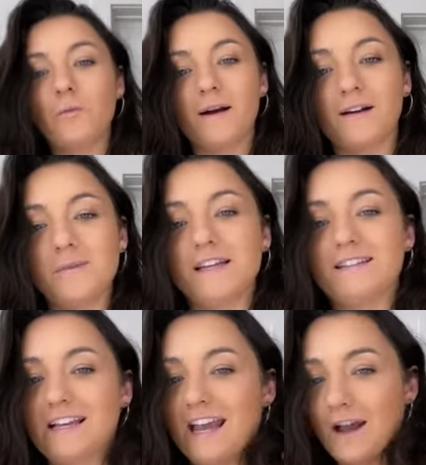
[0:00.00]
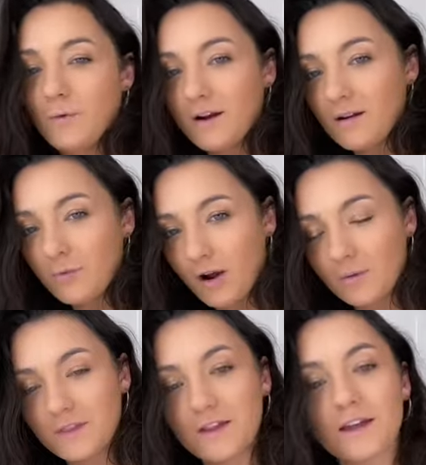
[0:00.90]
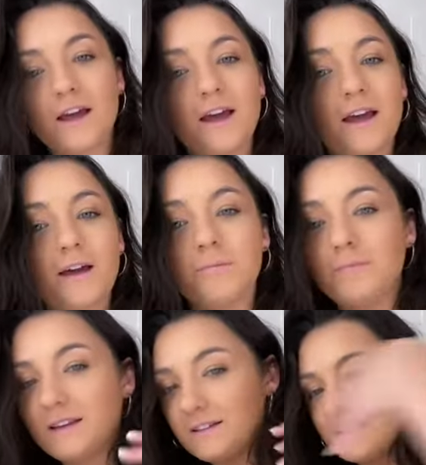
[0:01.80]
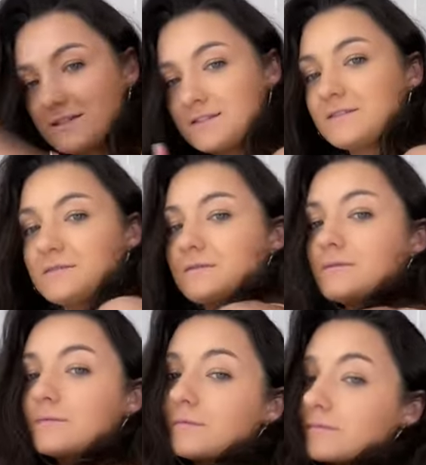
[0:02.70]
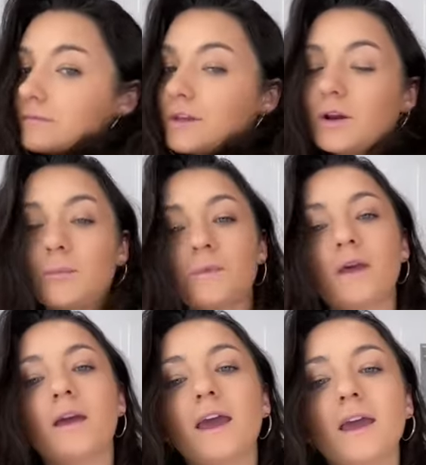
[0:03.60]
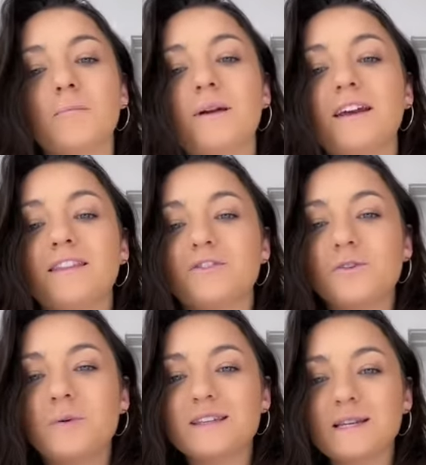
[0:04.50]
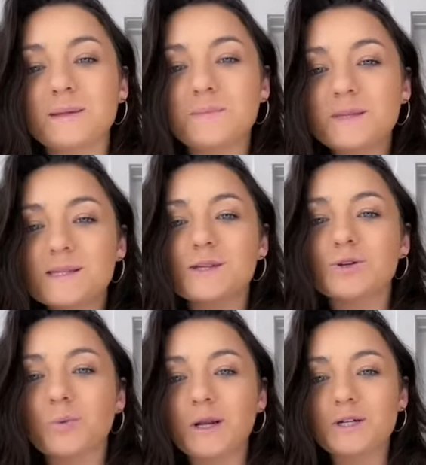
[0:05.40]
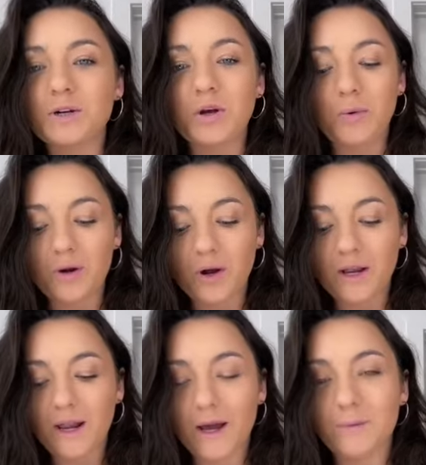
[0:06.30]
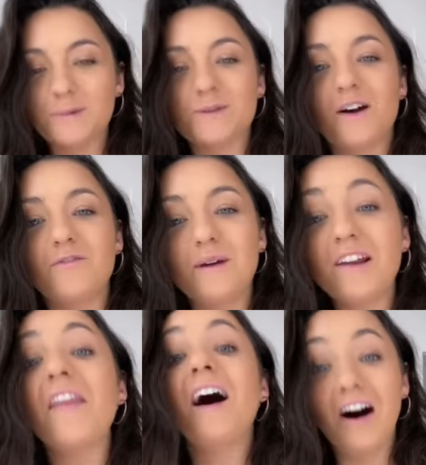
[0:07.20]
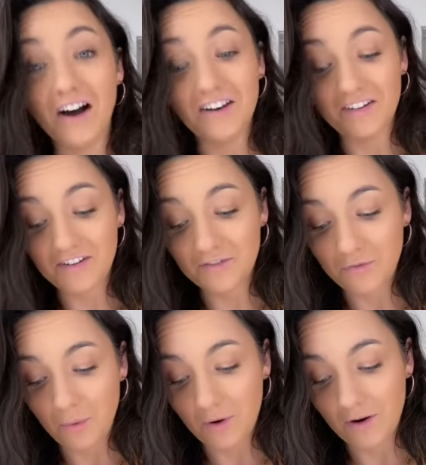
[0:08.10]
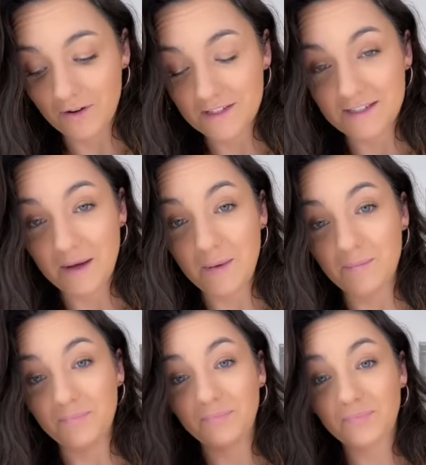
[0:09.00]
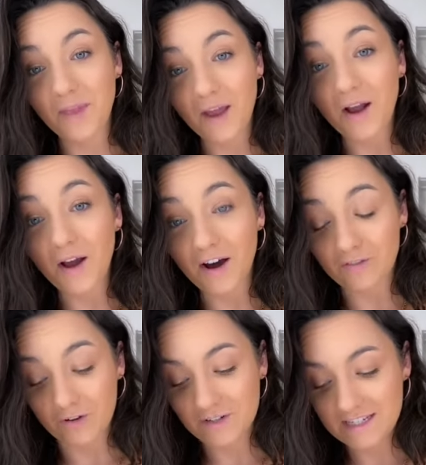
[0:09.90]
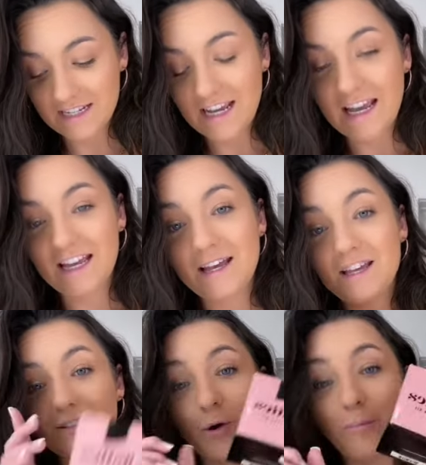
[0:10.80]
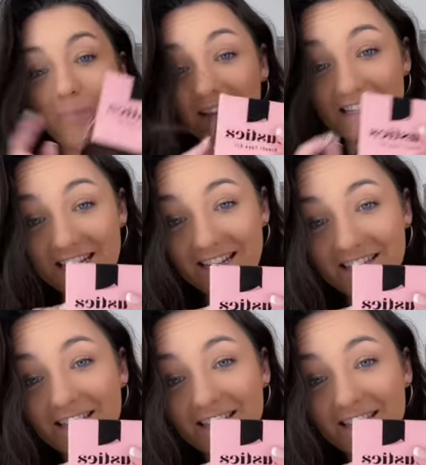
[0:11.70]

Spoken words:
wear it because I can't wear a bra with it because, you know, but there's always a situation going on. So I've been on the hunt for some covers. So Busties